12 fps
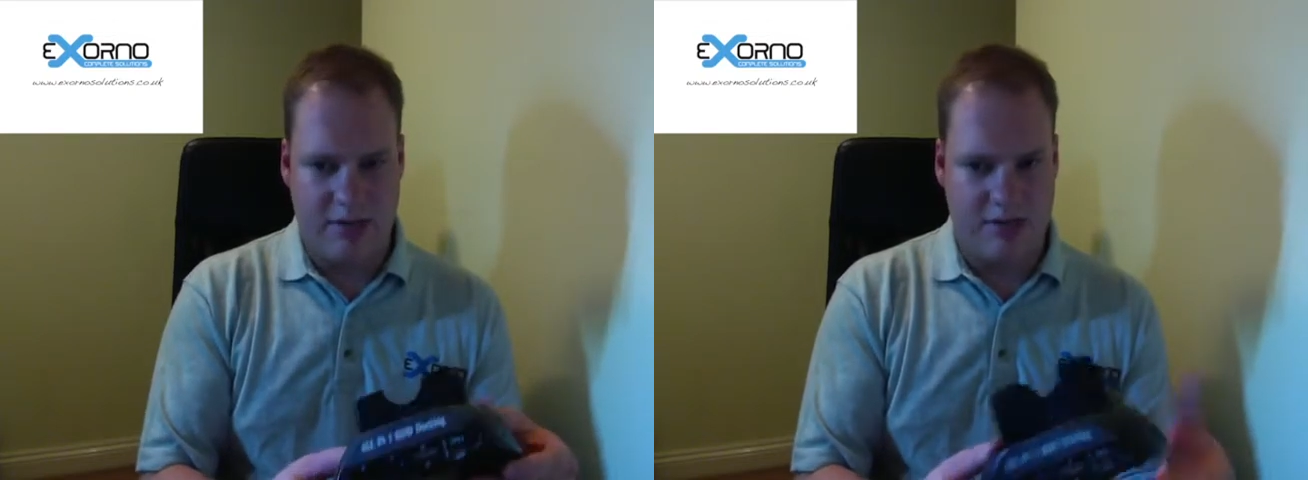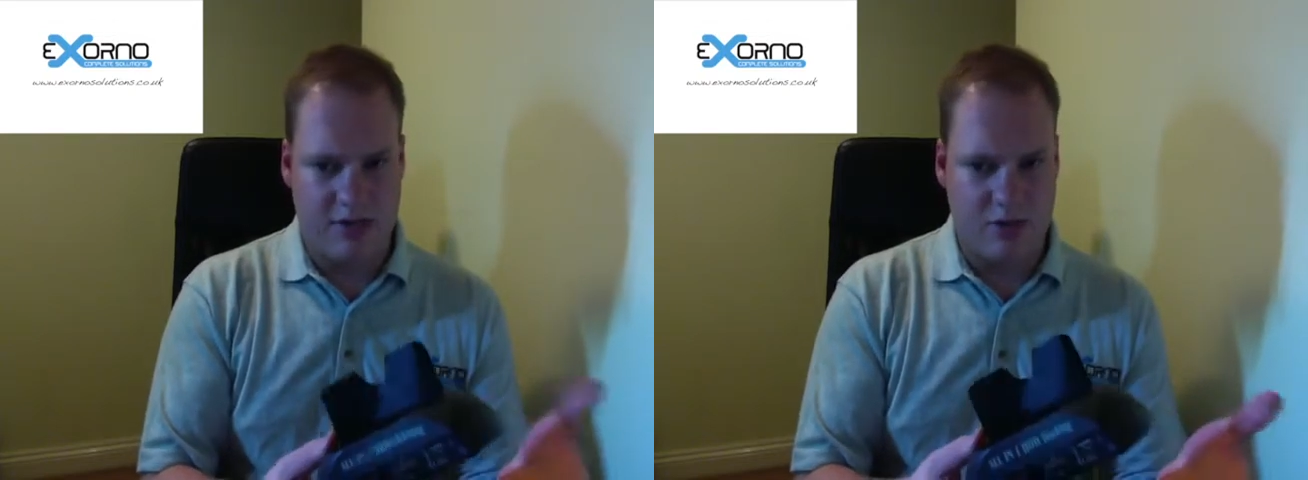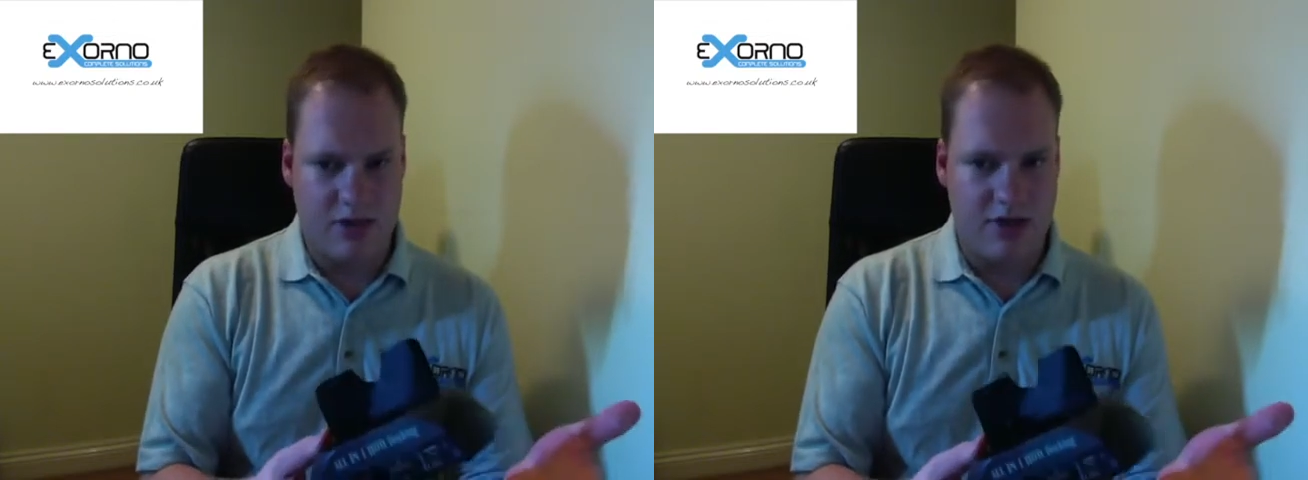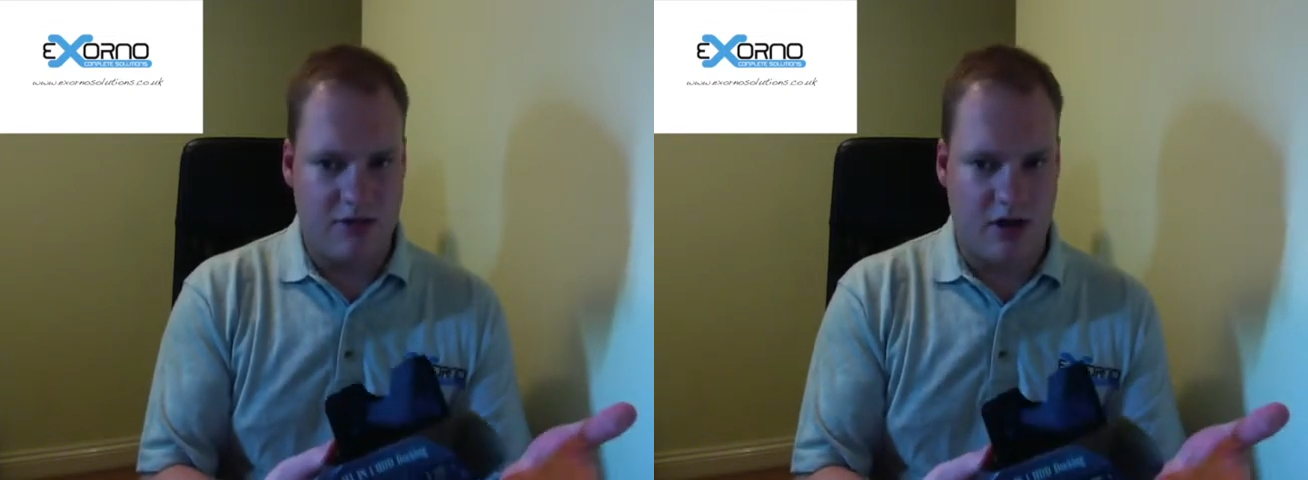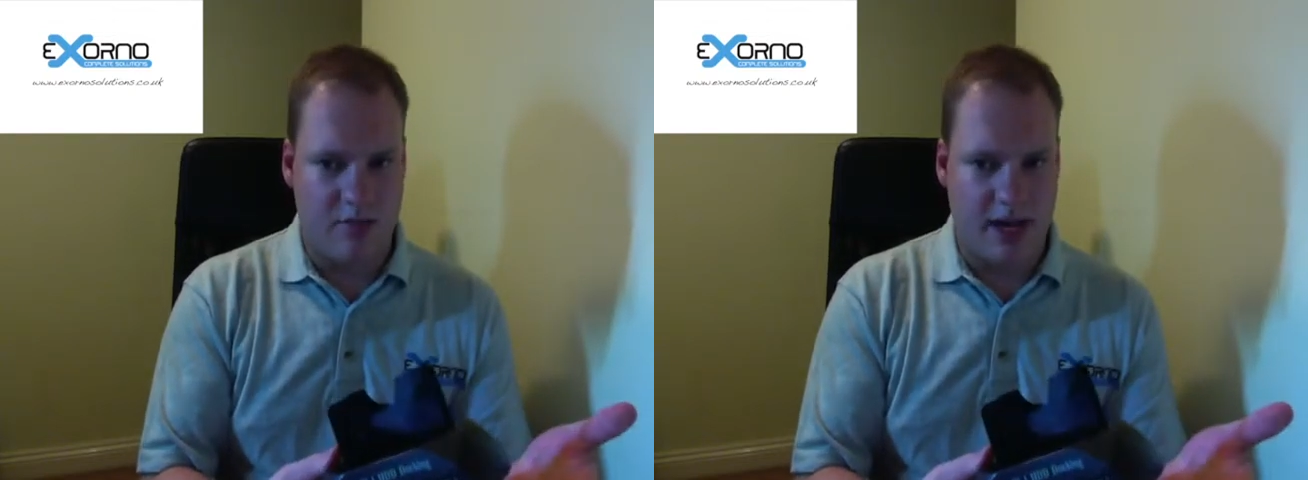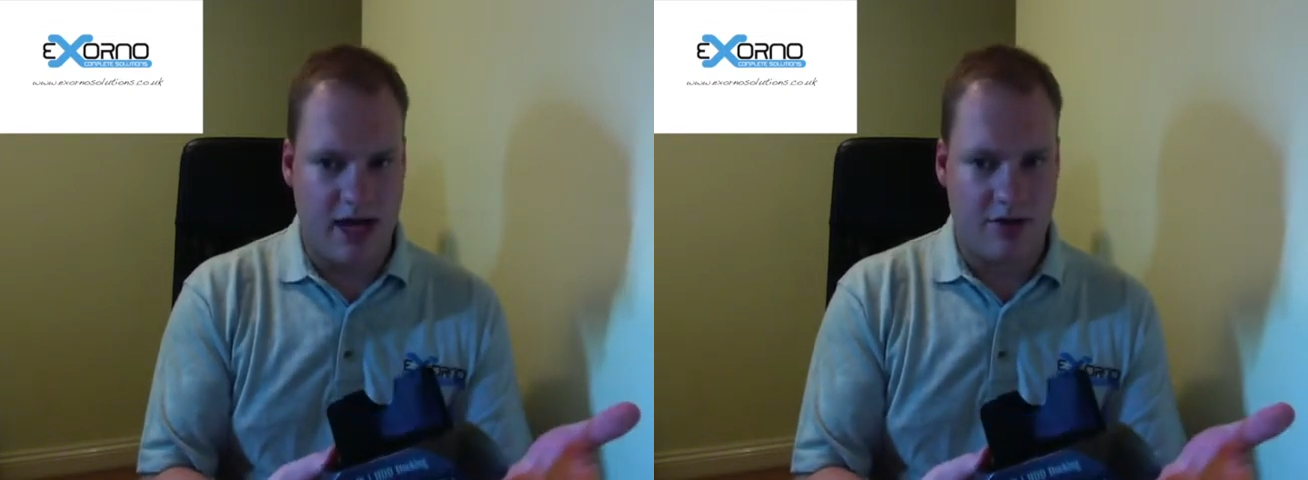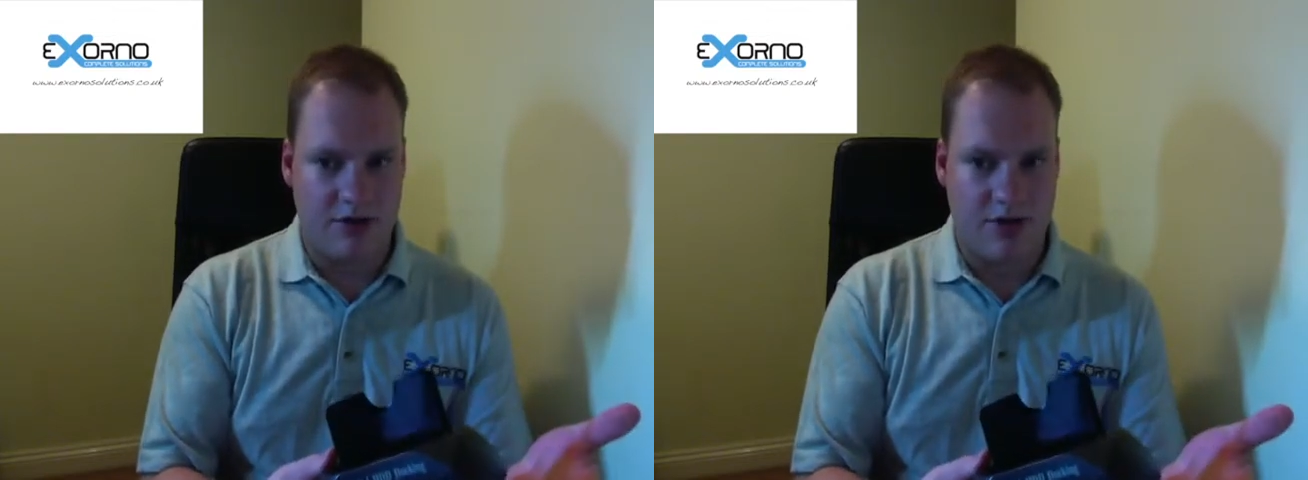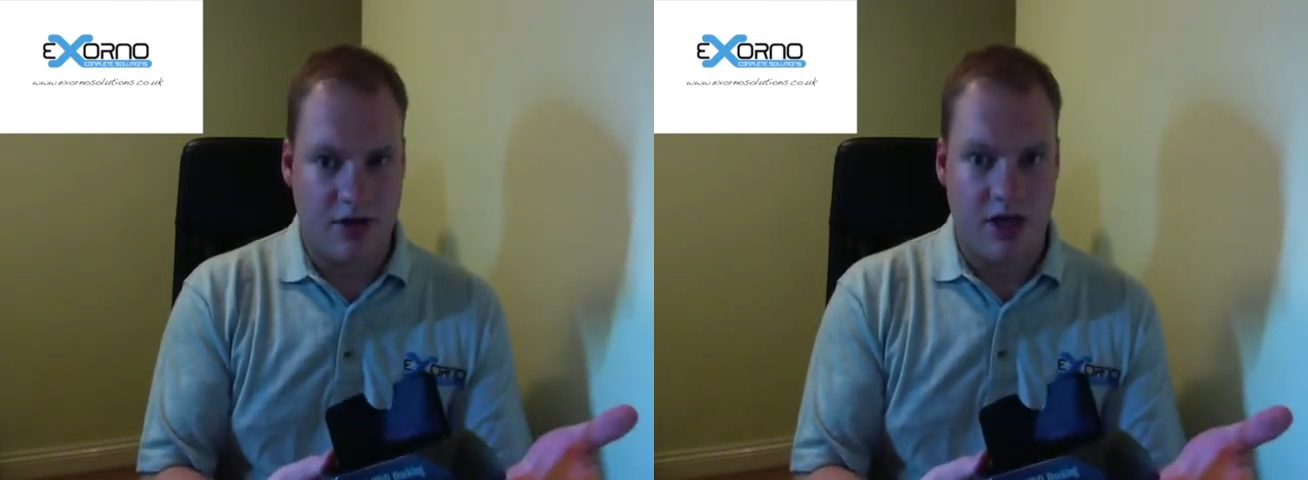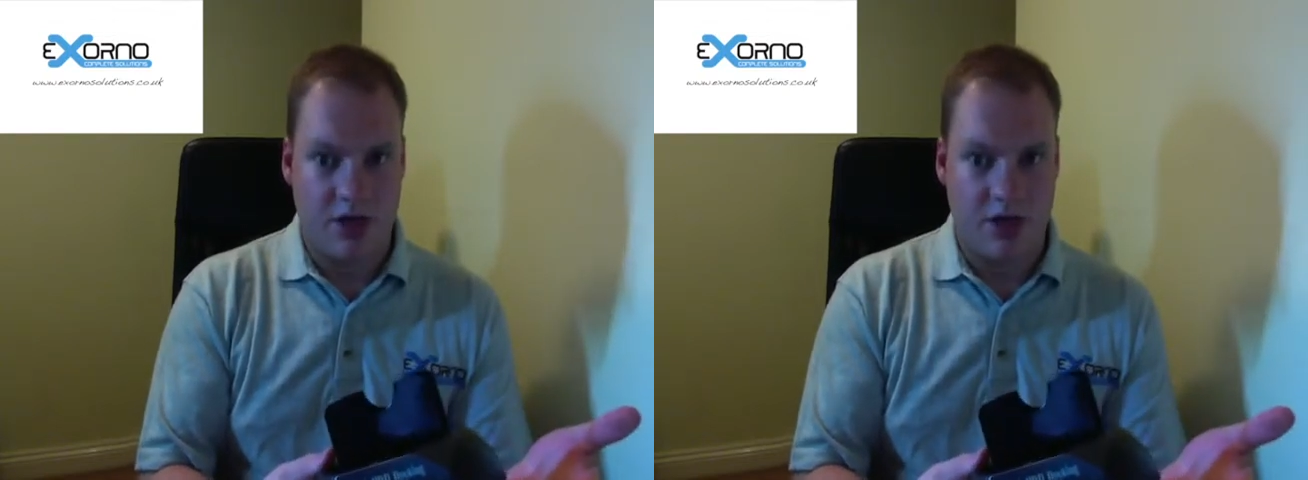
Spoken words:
but for £25 it's